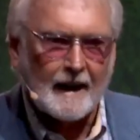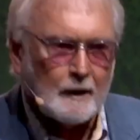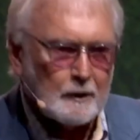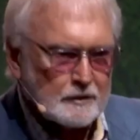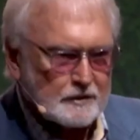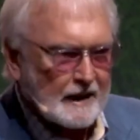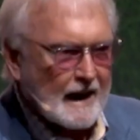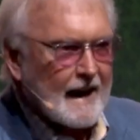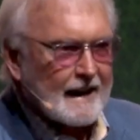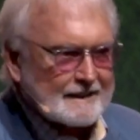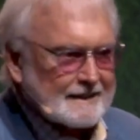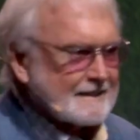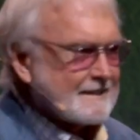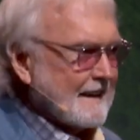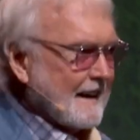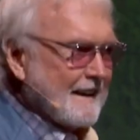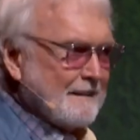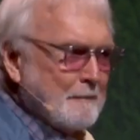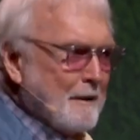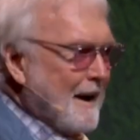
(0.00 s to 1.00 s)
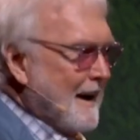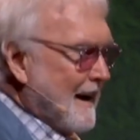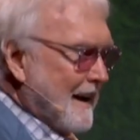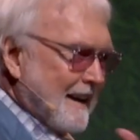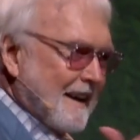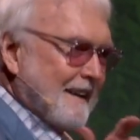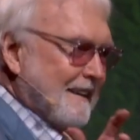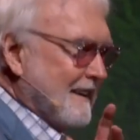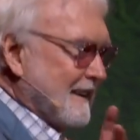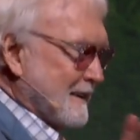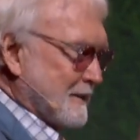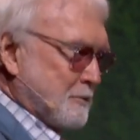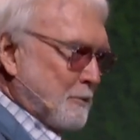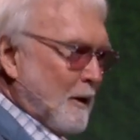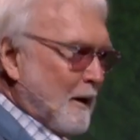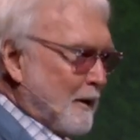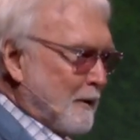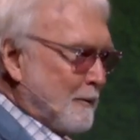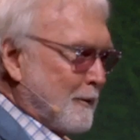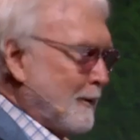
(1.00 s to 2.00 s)
was actually saying, Man, isn't this
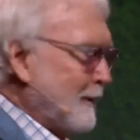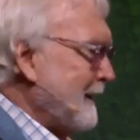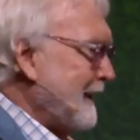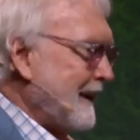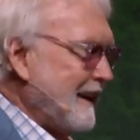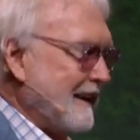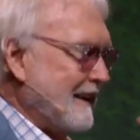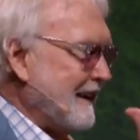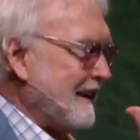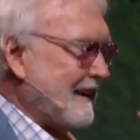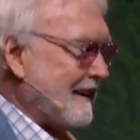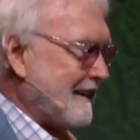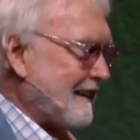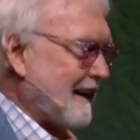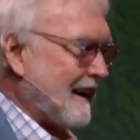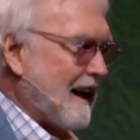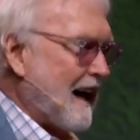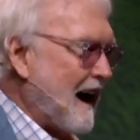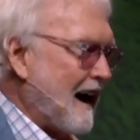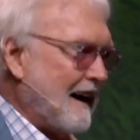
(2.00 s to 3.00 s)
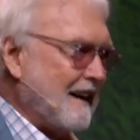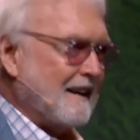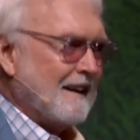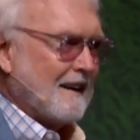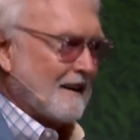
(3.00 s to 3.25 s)
wonderful? Isn't it a delight?